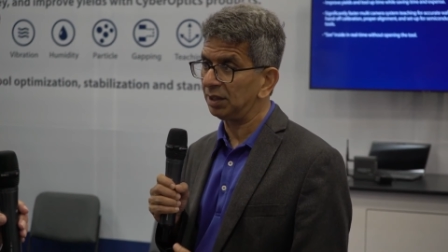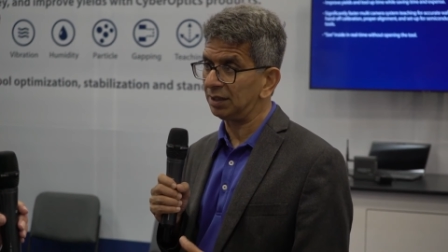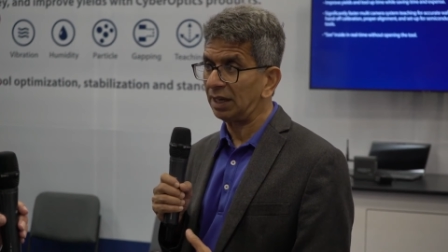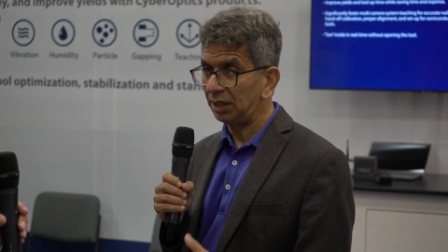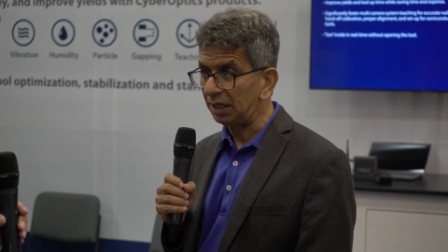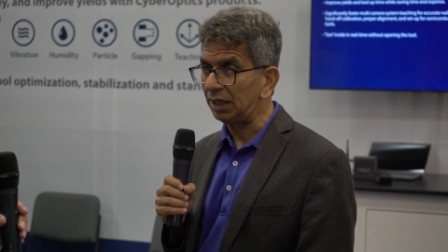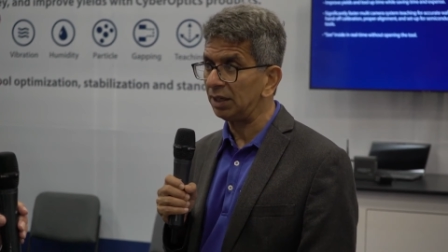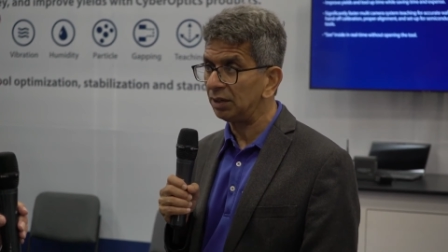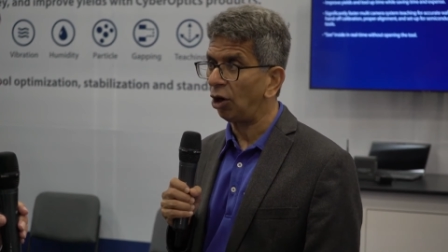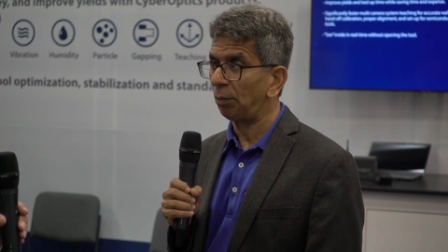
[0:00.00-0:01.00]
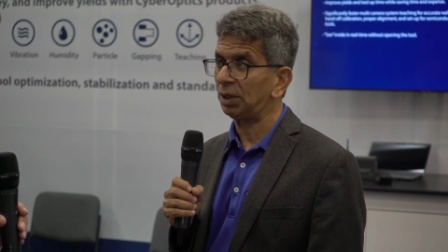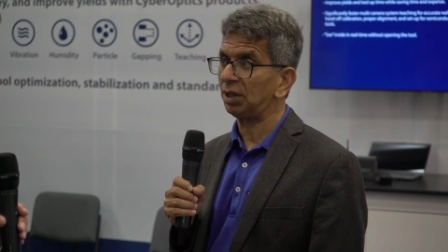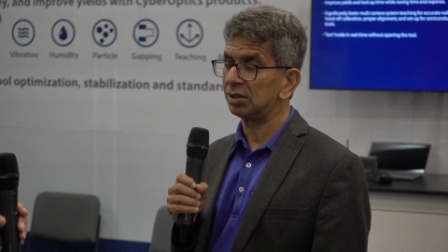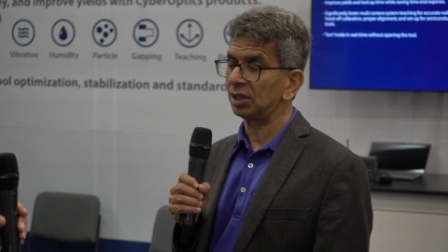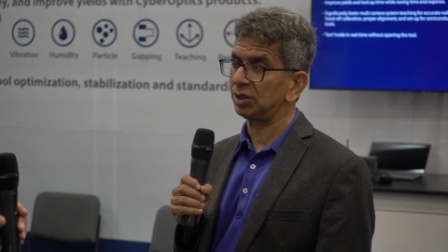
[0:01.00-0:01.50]
that need
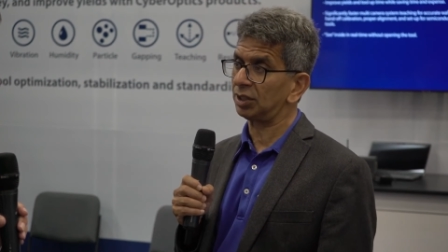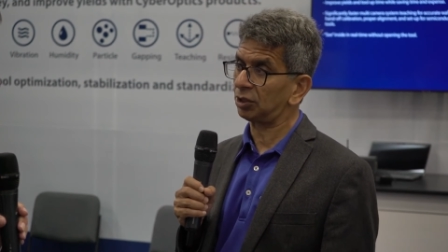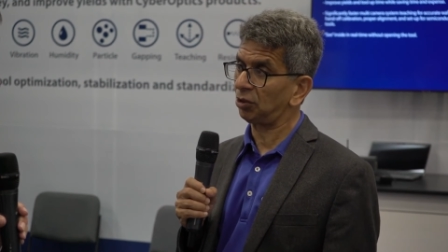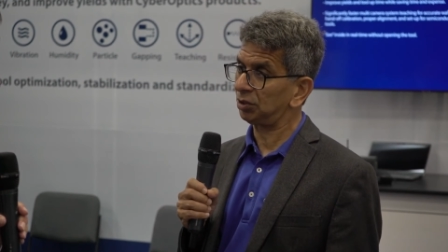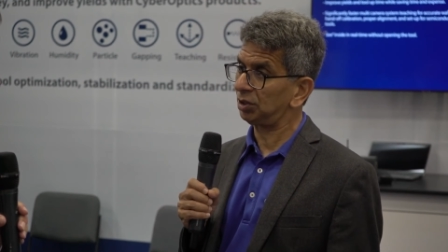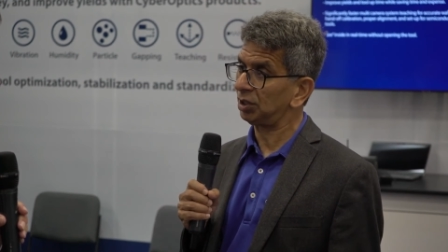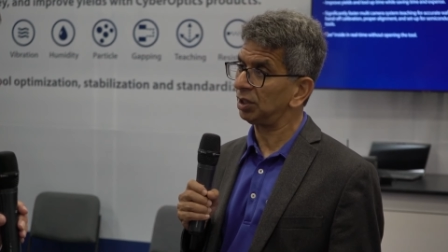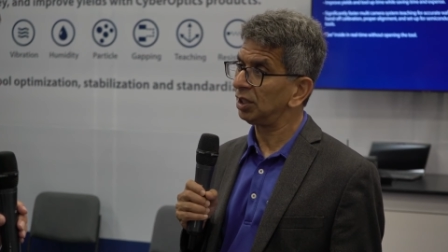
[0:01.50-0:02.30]
optical sensing technology.